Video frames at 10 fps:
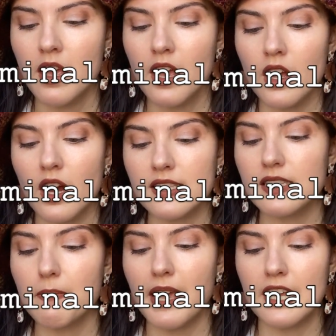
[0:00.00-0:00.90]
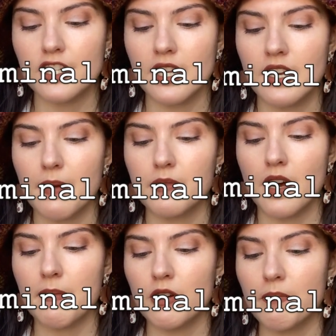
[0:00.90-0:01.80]
Constipation,
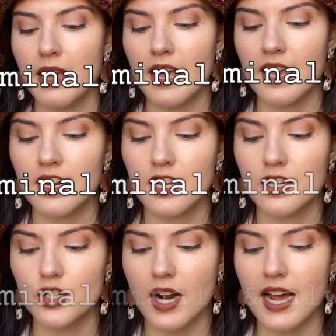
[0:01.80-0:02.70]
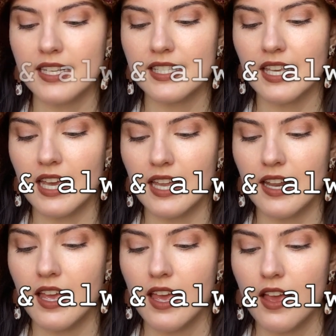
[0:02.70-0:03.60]
abdominal pain, dry
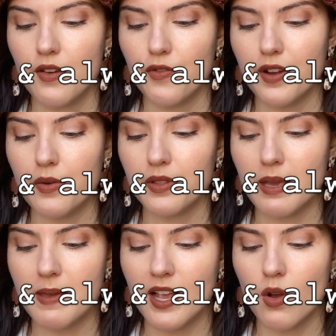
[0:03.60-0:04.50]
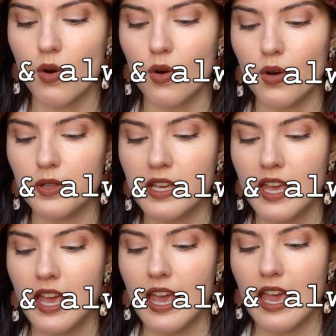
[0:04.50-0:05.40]
skin, frequently being cold,
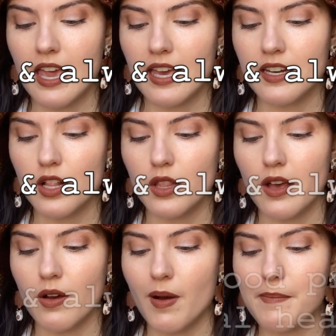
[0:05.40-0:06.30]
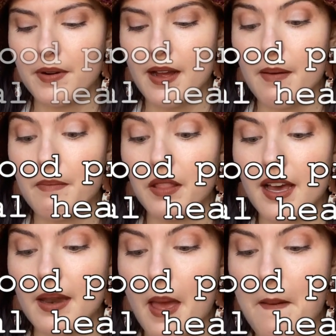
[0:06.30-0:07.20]
and low
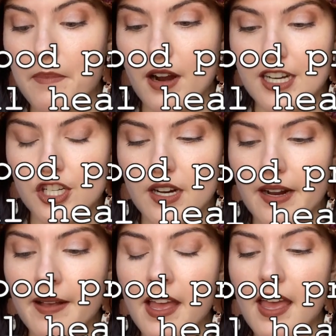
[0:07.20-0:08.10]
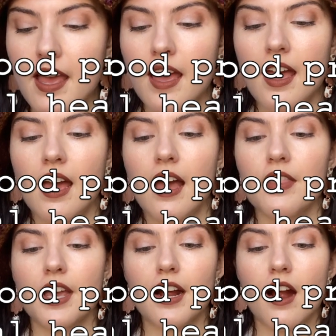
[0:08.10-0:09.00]
blood pressure.
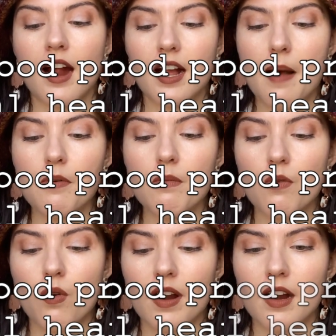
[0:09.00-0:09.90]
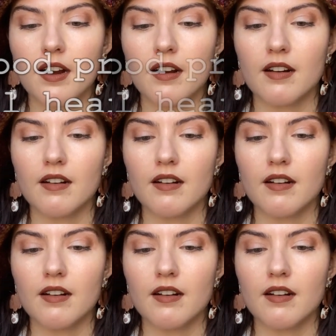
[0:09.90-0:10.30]
There are a couple more